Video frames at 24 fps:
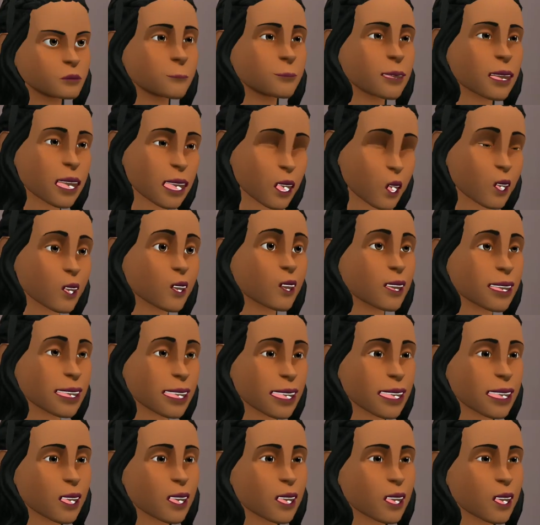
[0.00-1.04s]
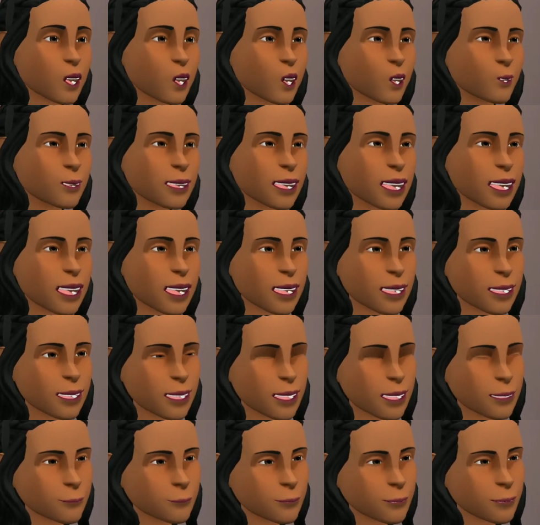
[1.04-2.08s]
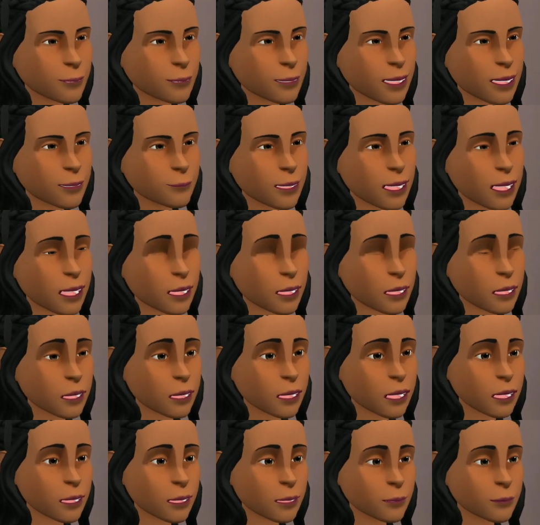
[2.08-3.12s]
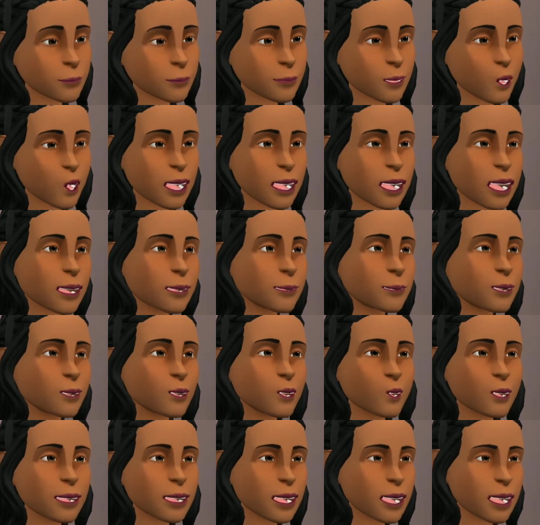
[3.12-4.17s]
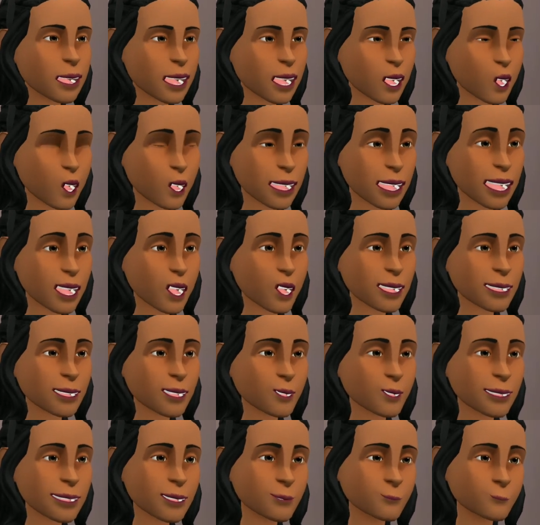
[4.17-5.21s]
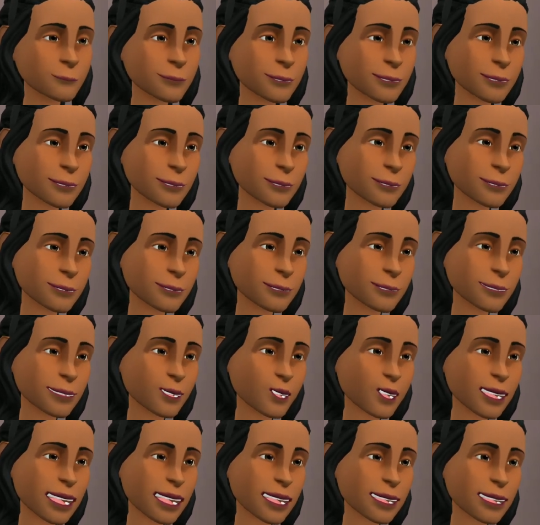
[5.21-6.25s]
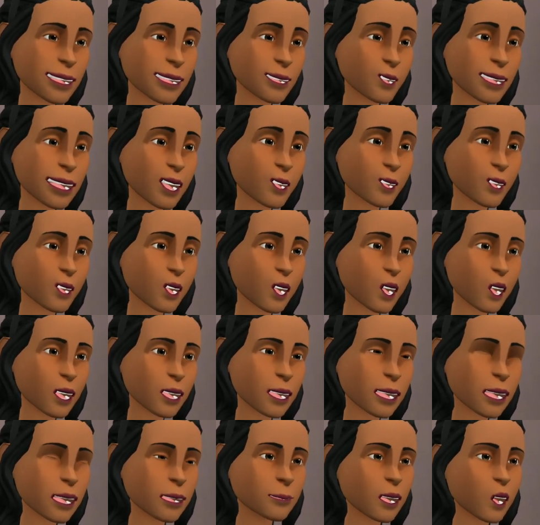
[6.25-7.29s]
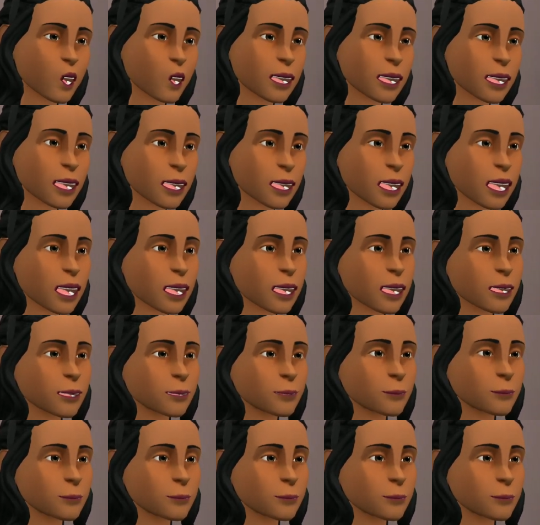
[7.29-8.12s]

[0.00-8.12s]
It shouldn't take to too much time, and besides, we're both hanging out in our own home. So there's no use to worry about anything.